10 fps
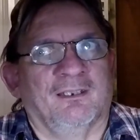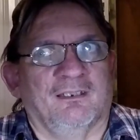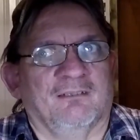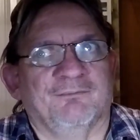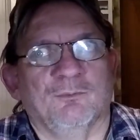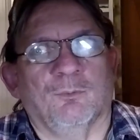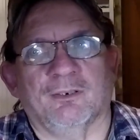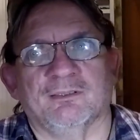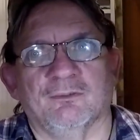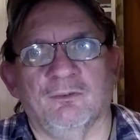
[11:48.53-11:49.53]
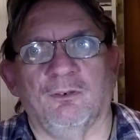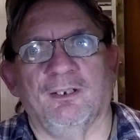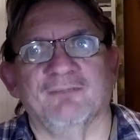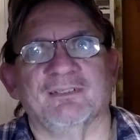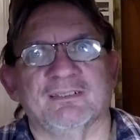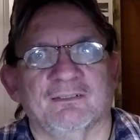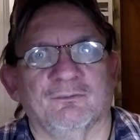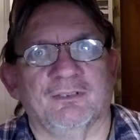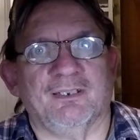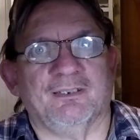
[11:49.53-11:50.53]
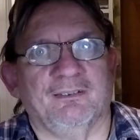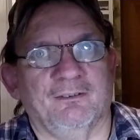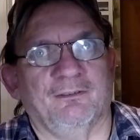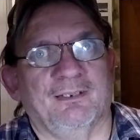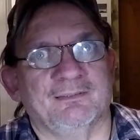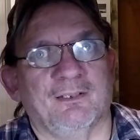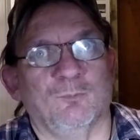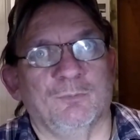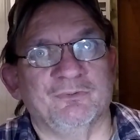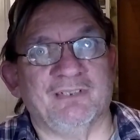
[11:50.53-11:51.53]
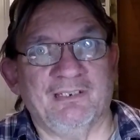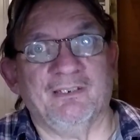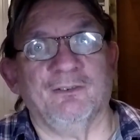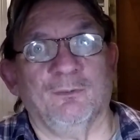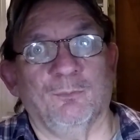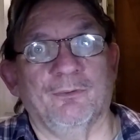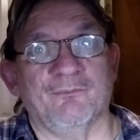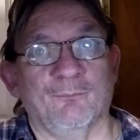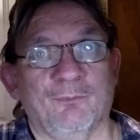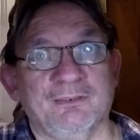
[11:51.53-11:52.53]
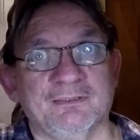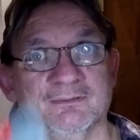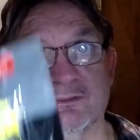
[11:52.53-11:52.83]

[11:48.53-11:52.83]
If you washed your car every single day, you know, that's almost a year worth of washing.